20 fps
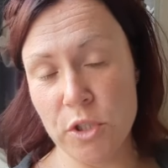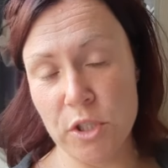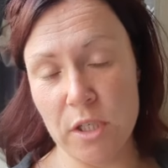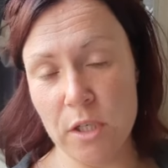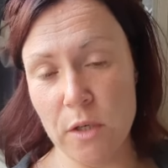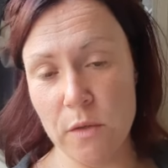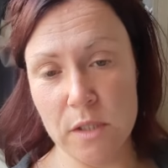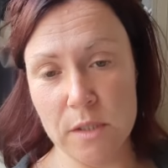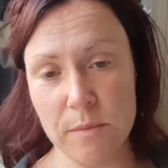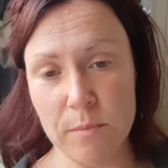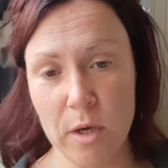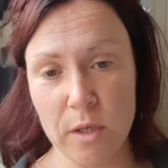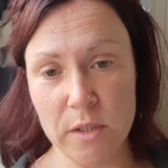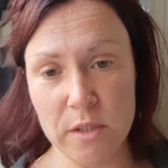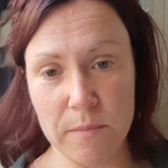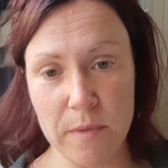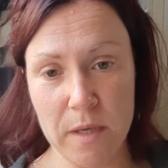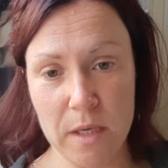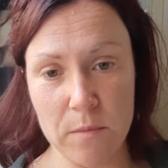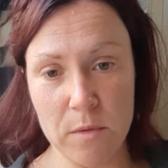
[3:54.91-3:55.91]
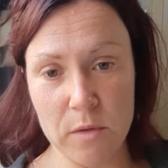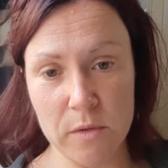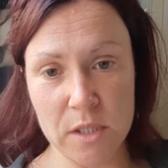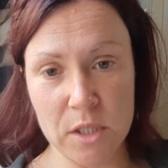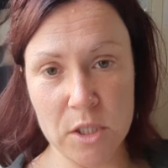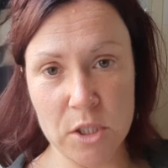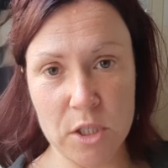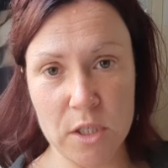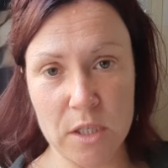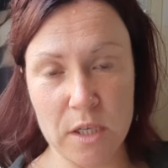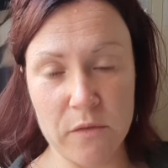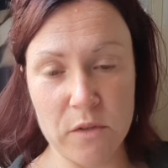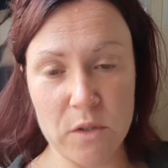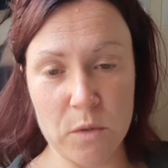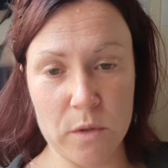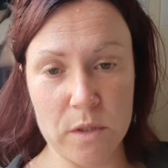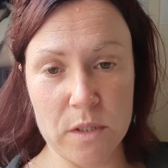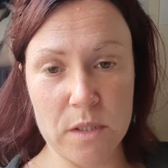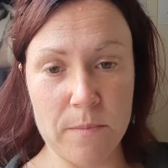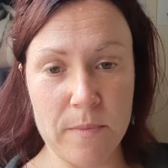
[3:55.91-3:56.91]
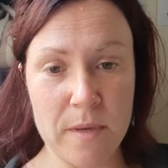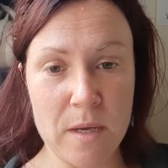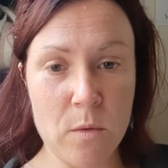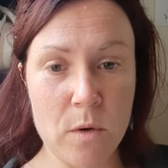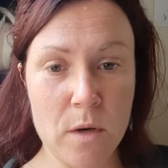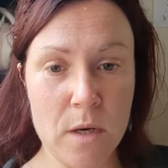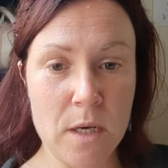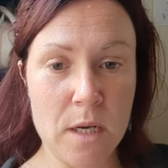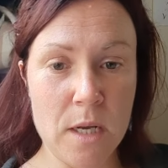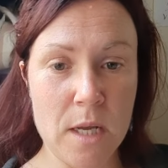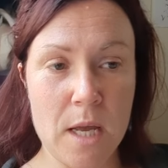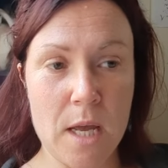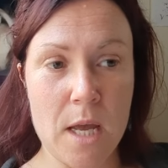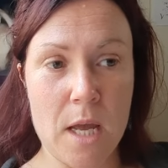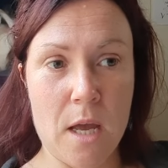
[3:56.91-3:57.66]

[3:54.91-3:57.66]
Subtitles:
She knows it's part of being a musician if she wants to be one.